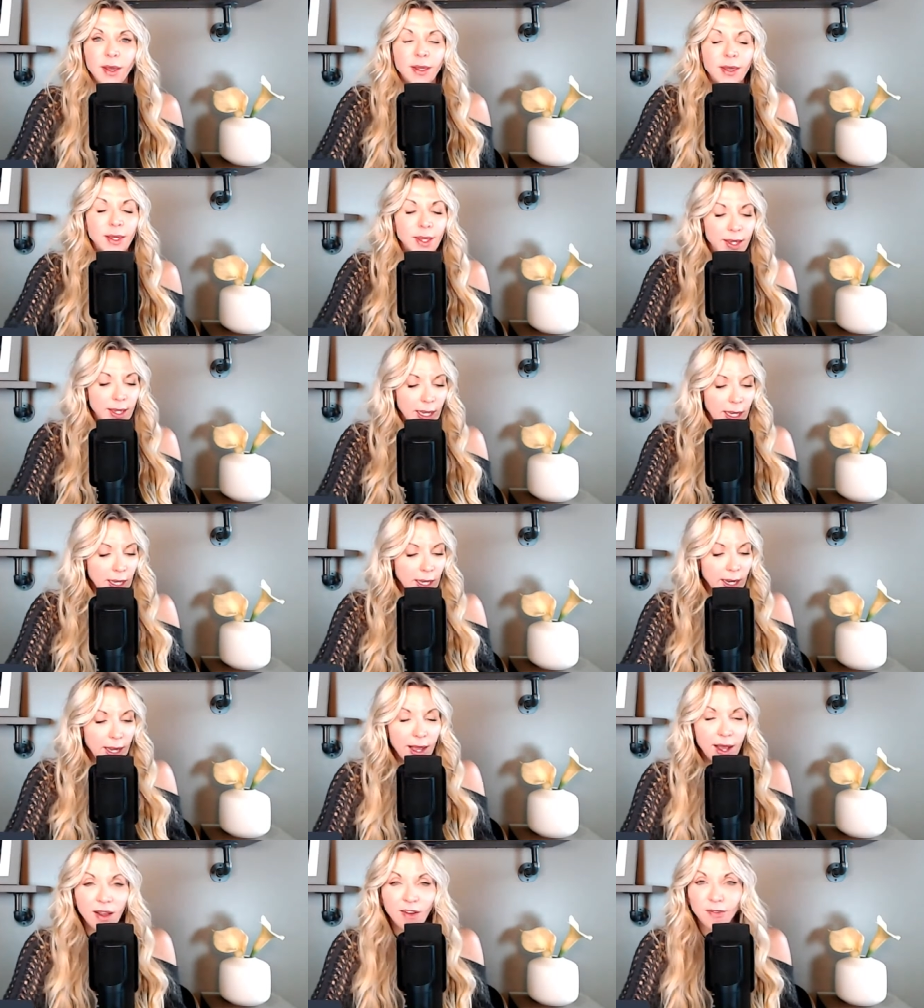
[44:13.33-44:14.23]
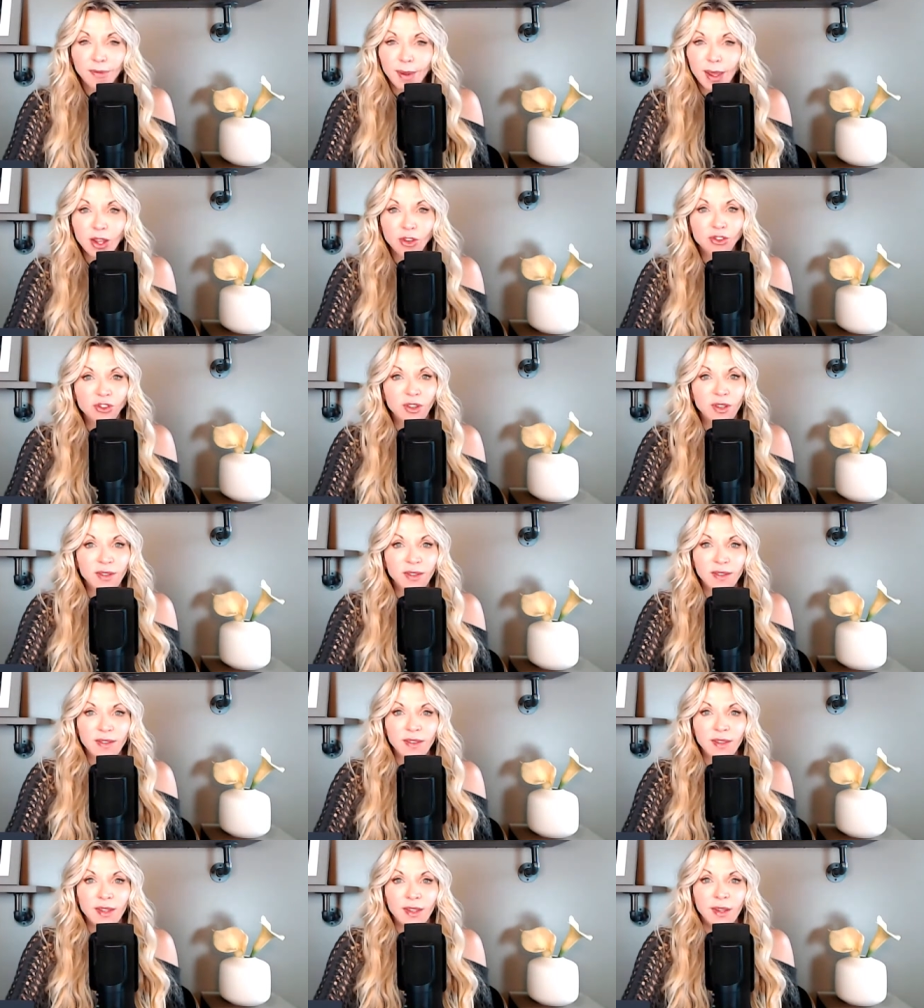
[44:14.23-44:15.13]
You got to have
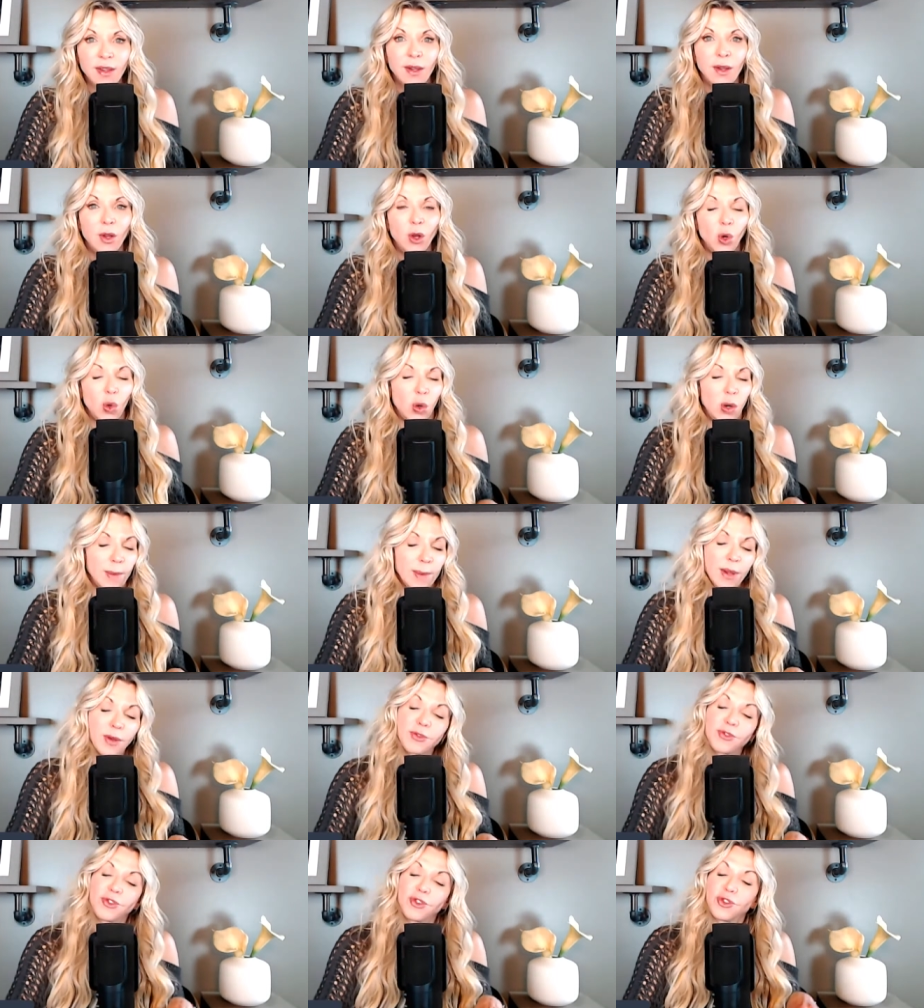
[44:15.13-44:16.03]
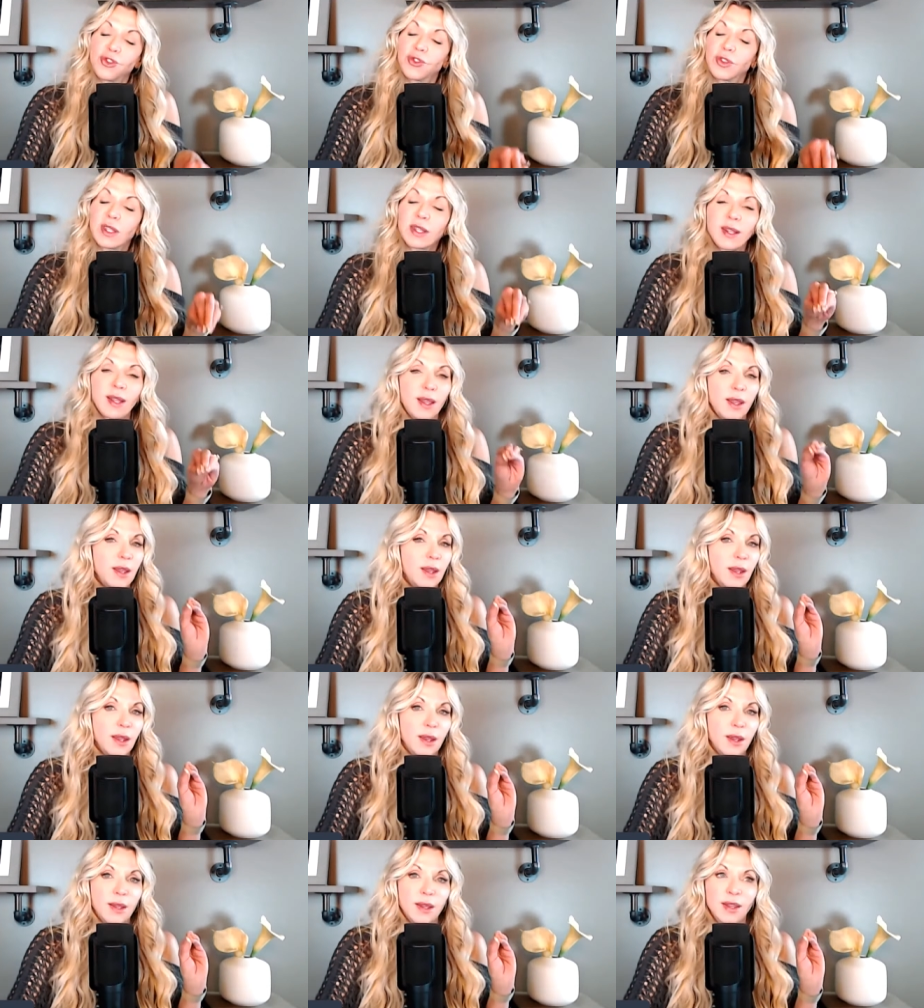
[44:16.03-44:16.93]
patience. Hormones usually
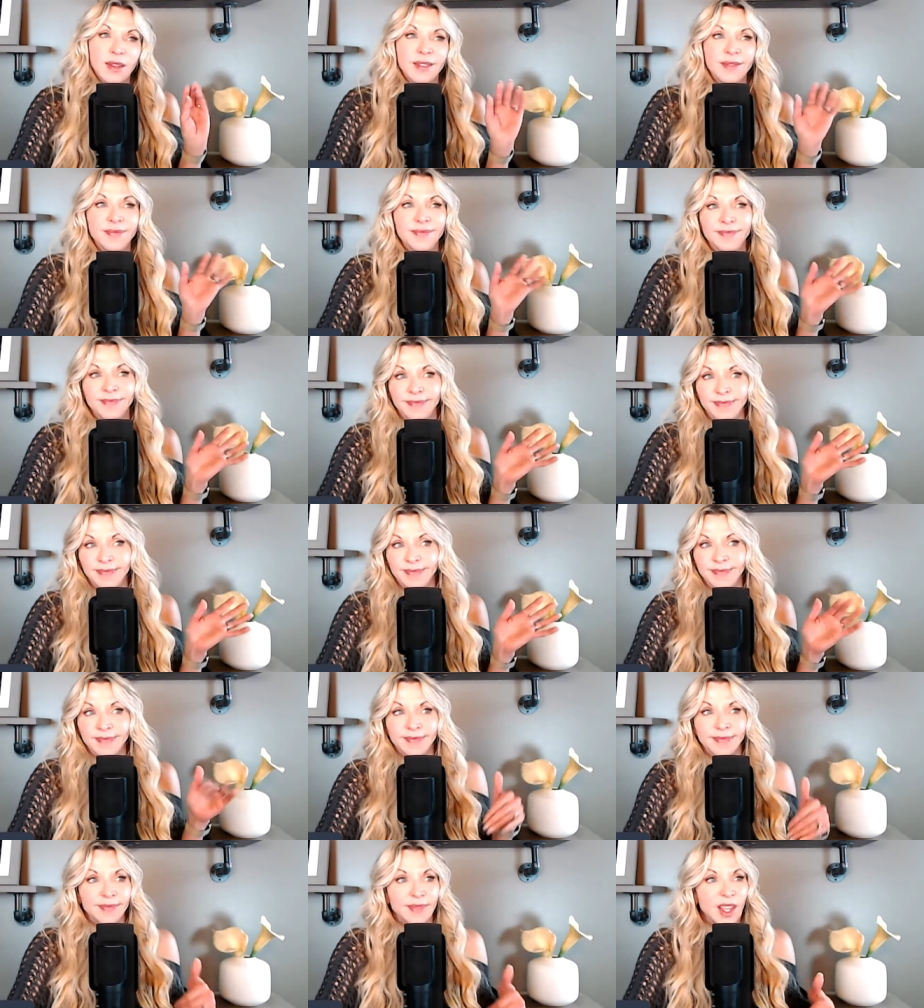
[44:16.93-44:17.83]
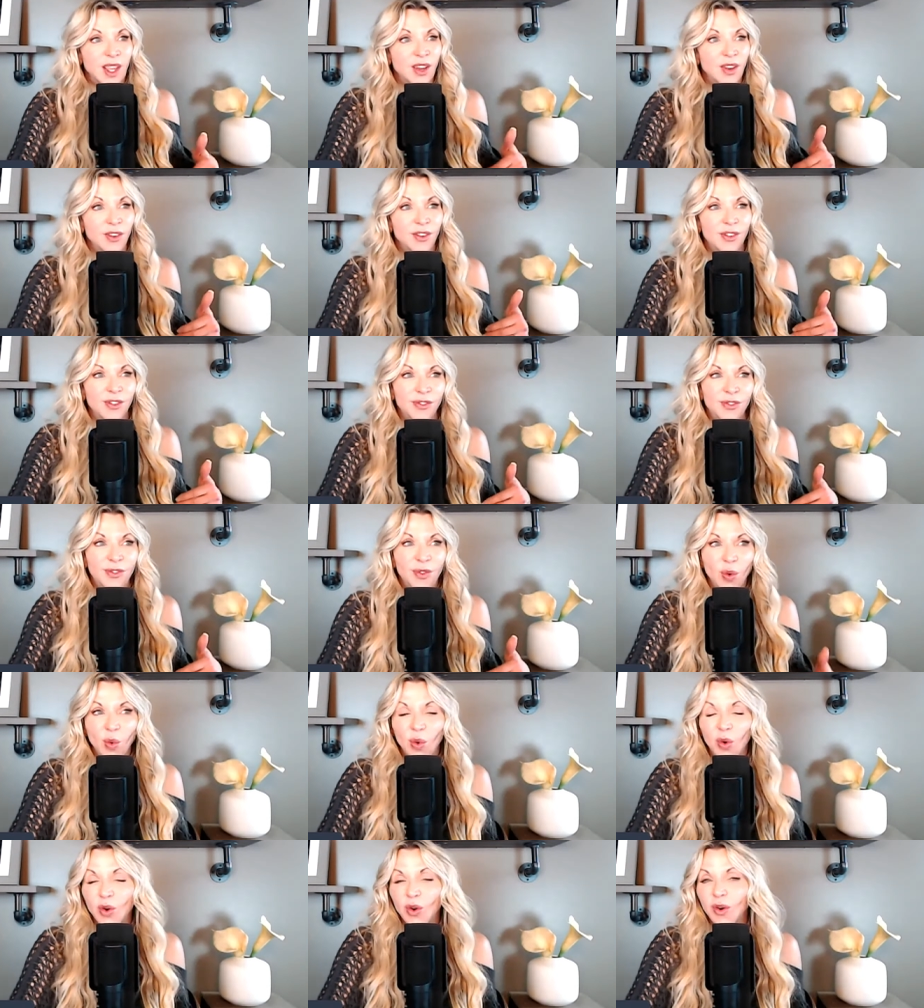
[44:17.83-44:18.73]
take
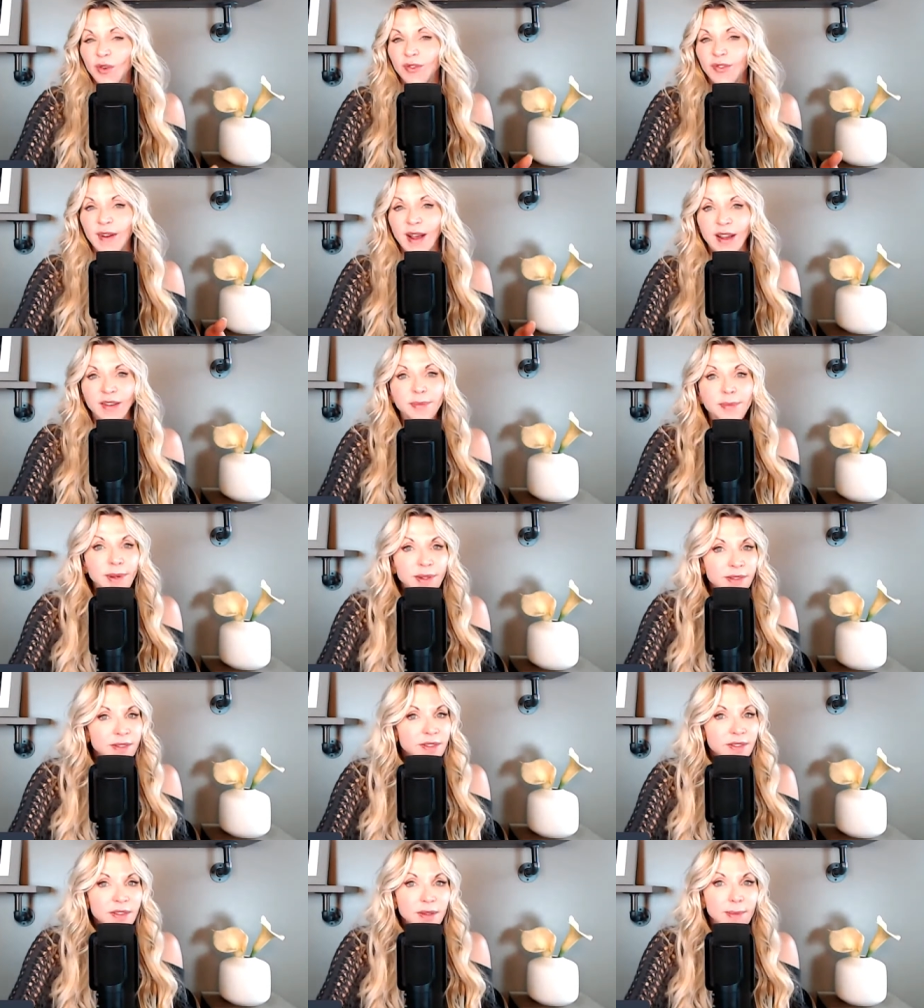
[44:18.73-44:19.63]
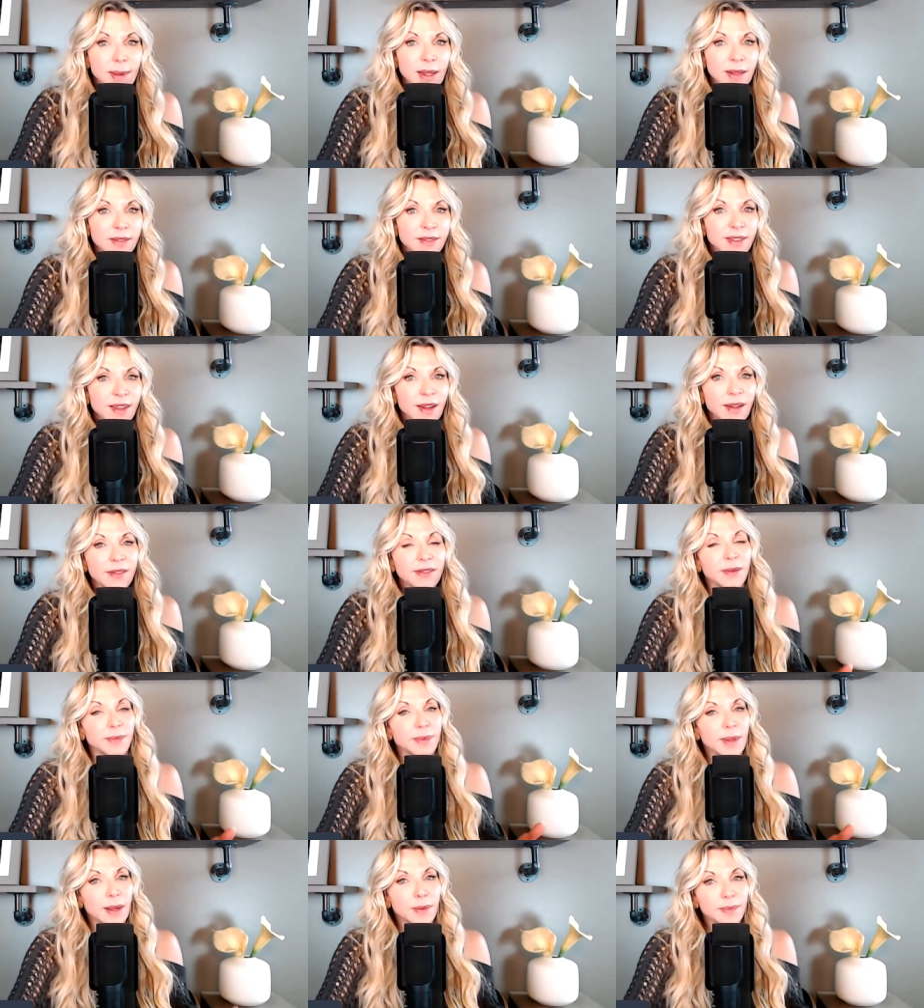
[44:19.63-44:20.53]
four, five months to balance out,
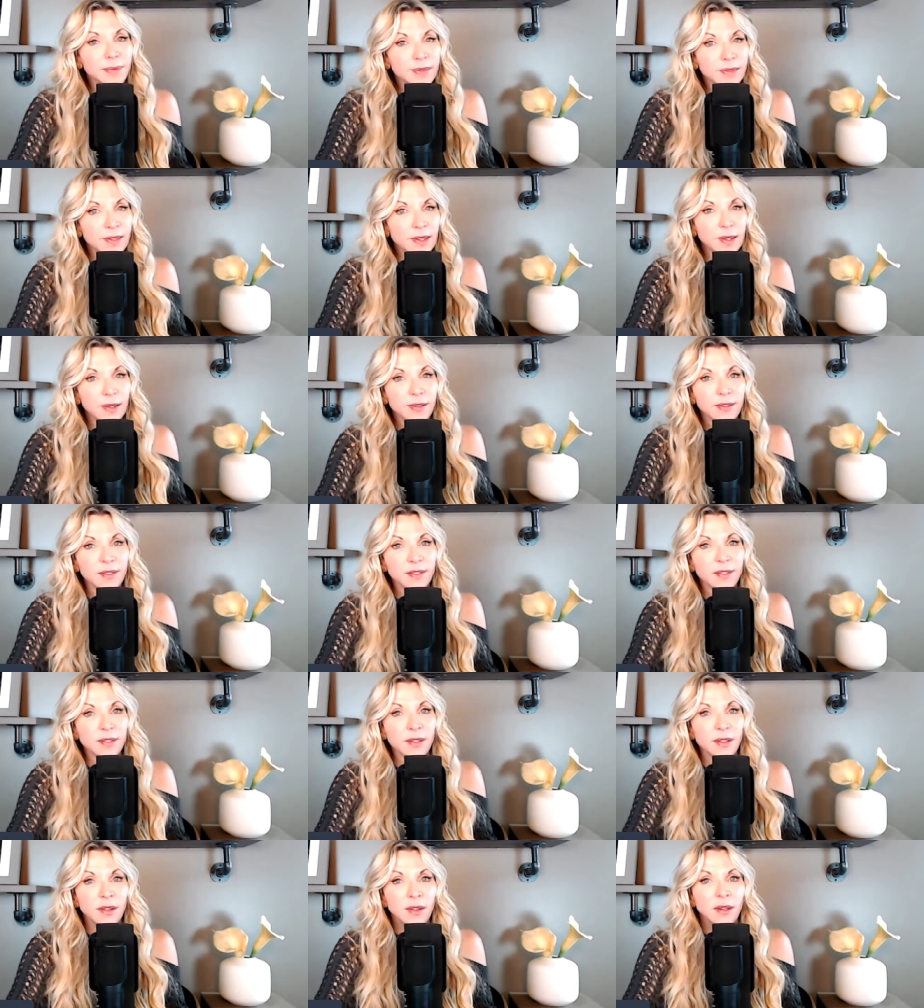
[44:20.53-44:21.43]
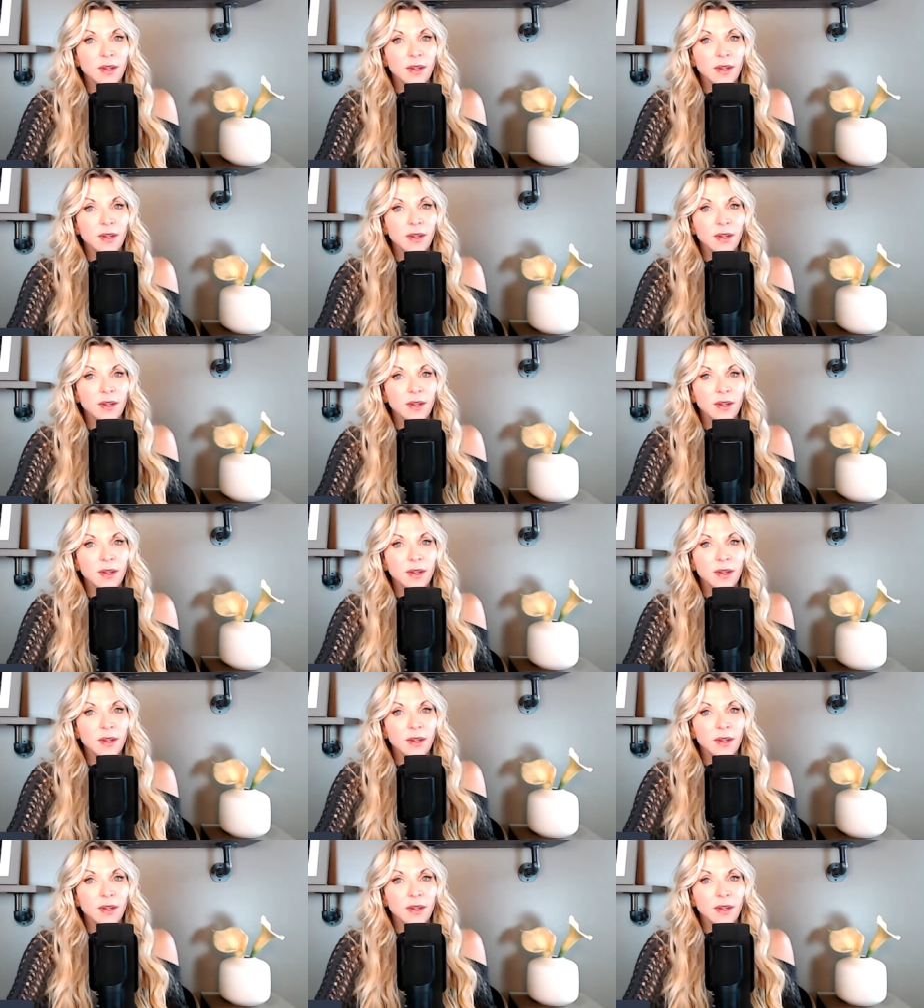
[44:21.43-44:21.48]
sometimes six.